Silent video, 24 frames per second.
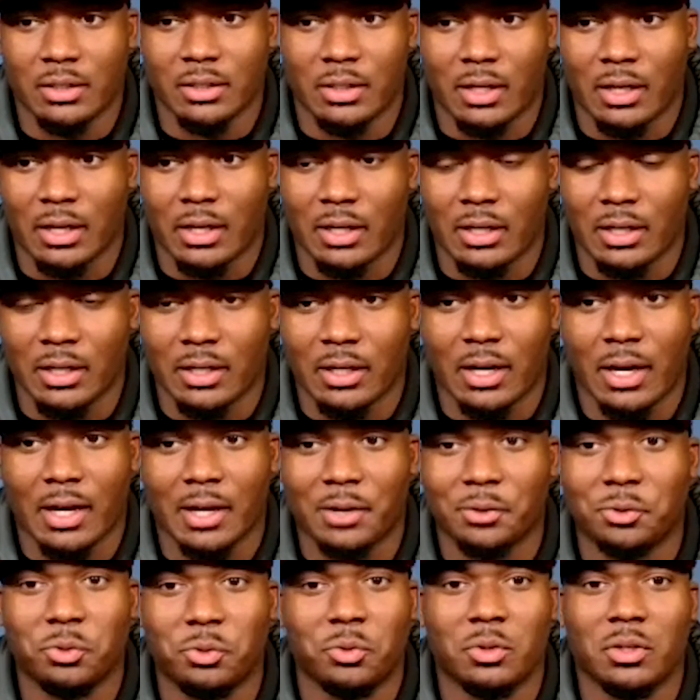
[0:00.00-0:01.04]
I
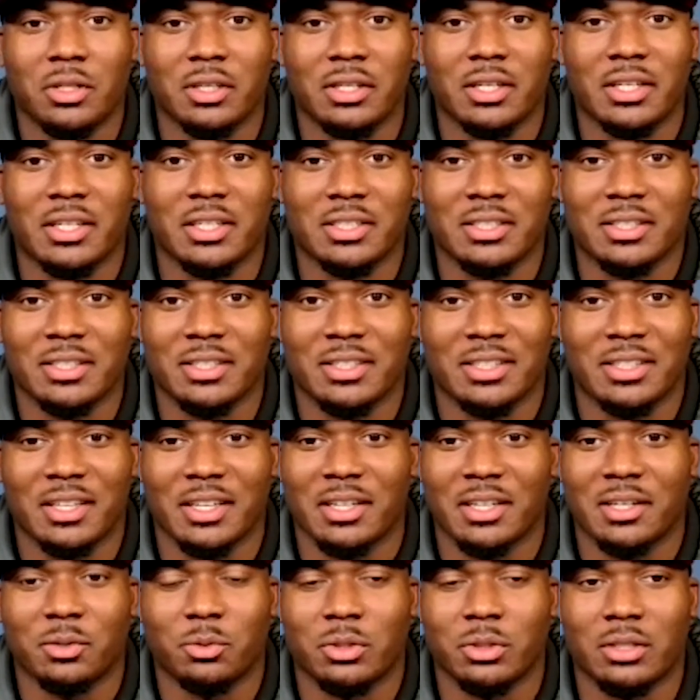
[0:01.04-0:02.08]
knew one day that
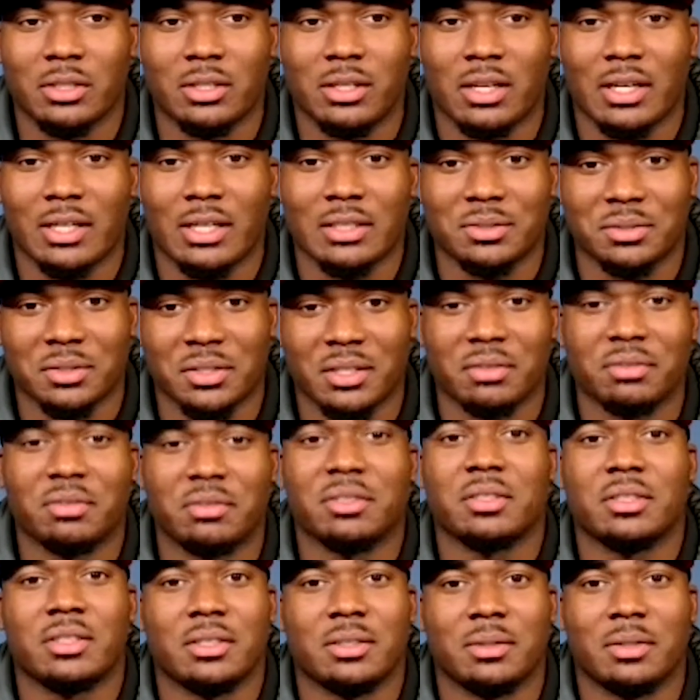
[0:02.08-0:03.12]
it wouldn't last
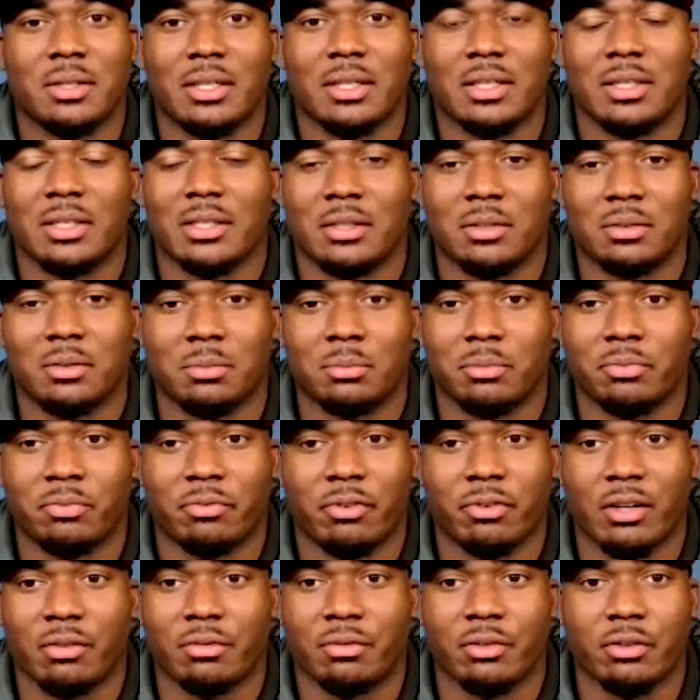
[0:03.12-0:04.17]
forever, and I'm
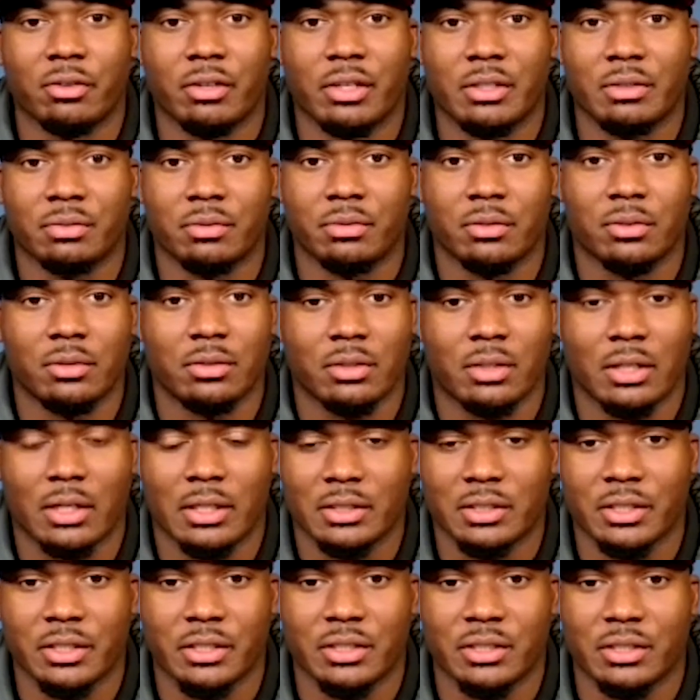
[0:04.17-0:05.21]
forever grateful. I
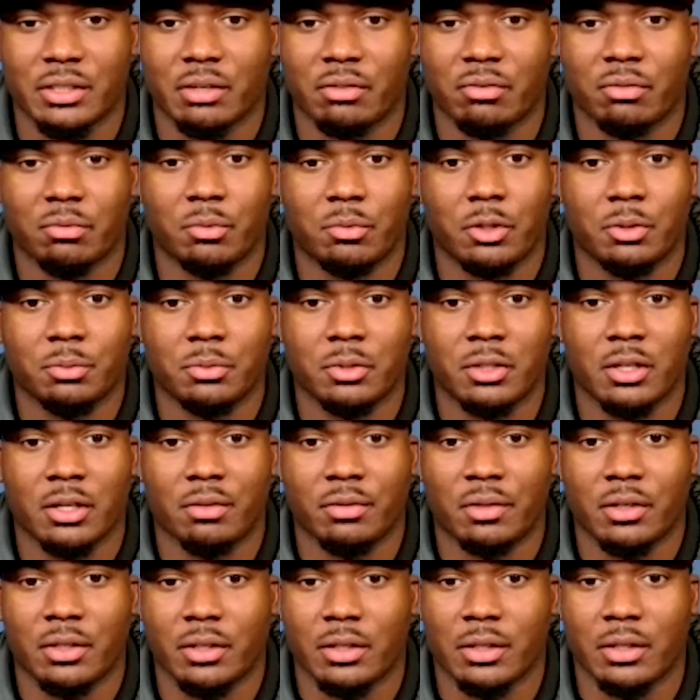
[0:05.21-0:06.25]
cherish every moment of
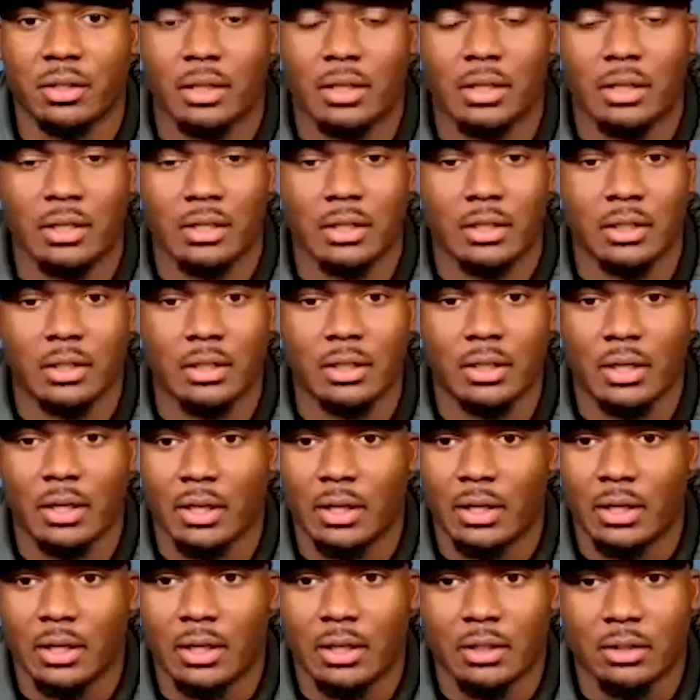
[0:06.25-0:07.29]
it. There
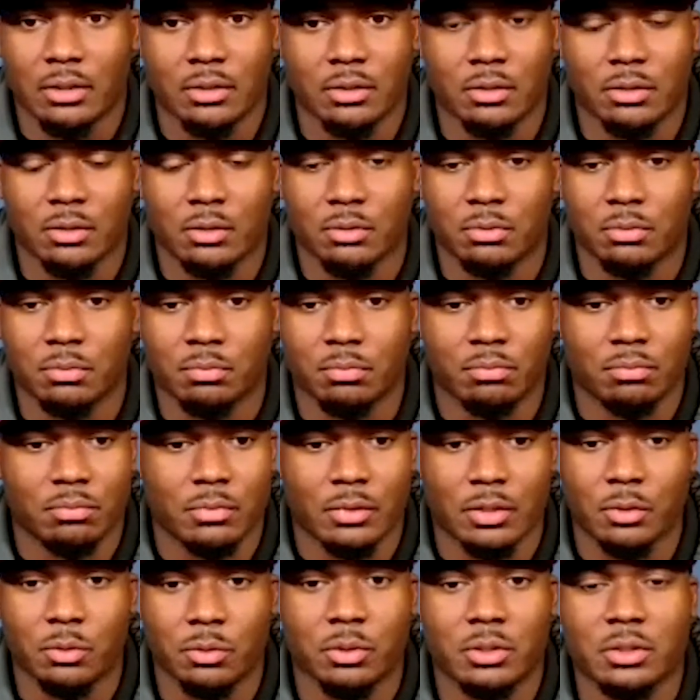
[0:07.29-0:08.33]

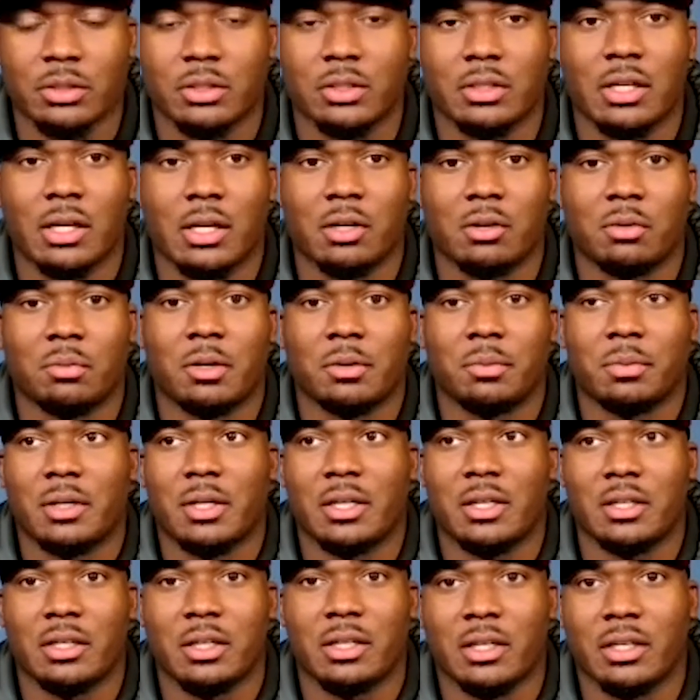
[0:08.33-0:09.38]
wasn't a doubt in my
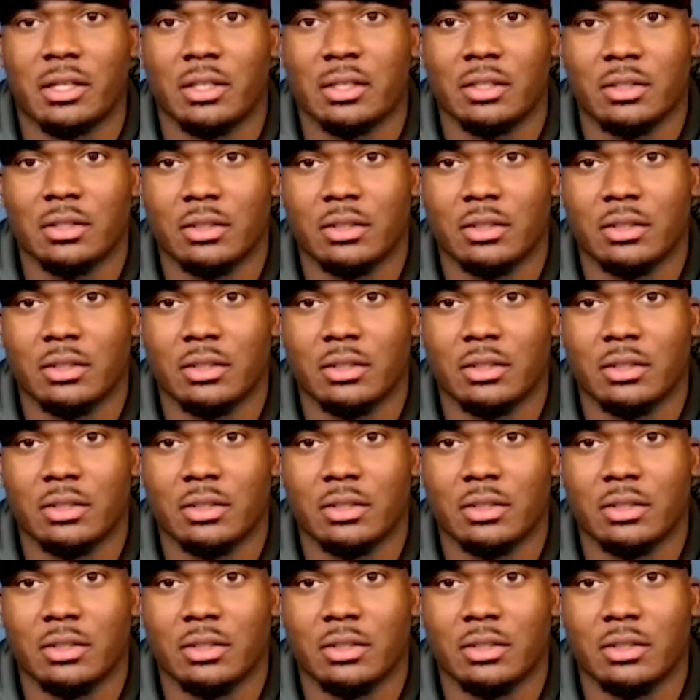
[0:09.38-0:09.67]
mind that,